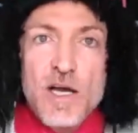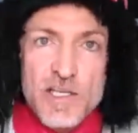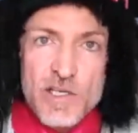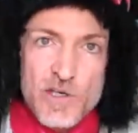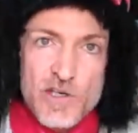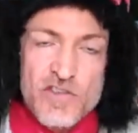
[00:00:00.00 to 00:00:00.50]

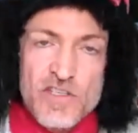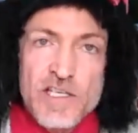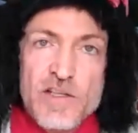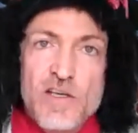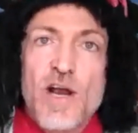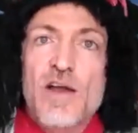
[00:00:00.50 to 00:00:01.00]
you can see
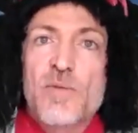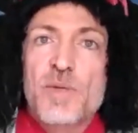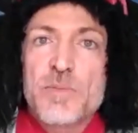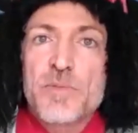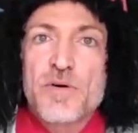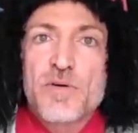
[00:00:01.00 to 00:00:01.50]
the crowd of
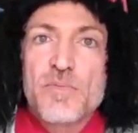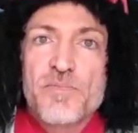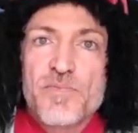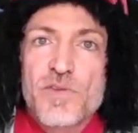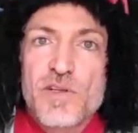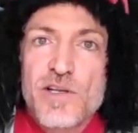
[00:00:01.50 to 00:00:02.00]
people
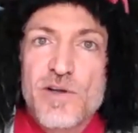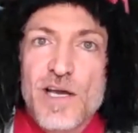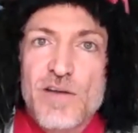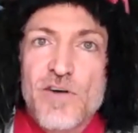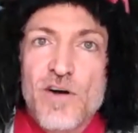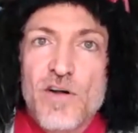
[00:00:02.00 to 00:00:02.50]
you know
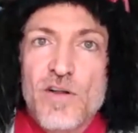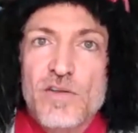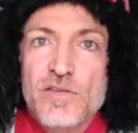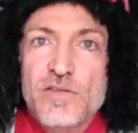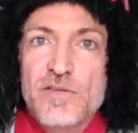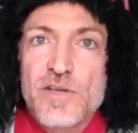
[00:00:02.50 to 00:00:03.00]
kind of
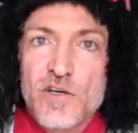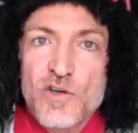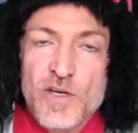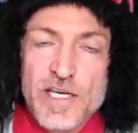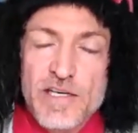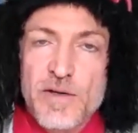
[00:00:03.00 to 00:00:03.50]
all
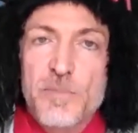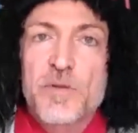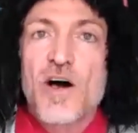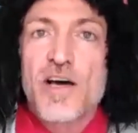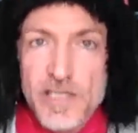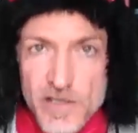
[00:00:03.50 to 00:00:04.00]
agreeing,
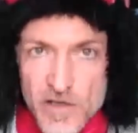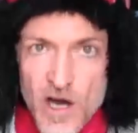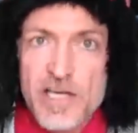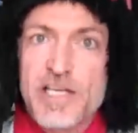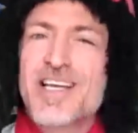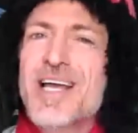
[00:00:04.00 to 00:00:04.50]
applauding,
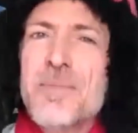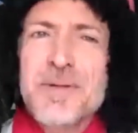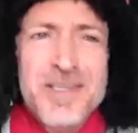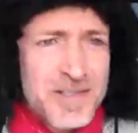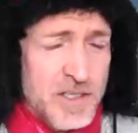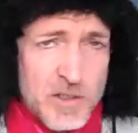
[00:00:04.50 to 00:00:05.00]
nodding.
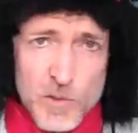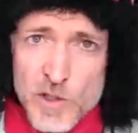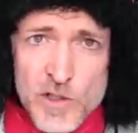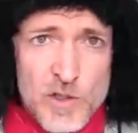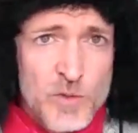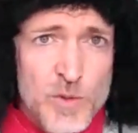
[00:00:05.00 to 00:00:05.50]
But you
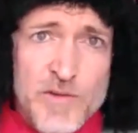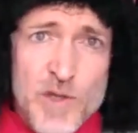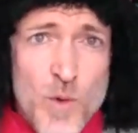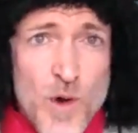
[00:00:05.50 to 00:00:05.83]
can use whatever you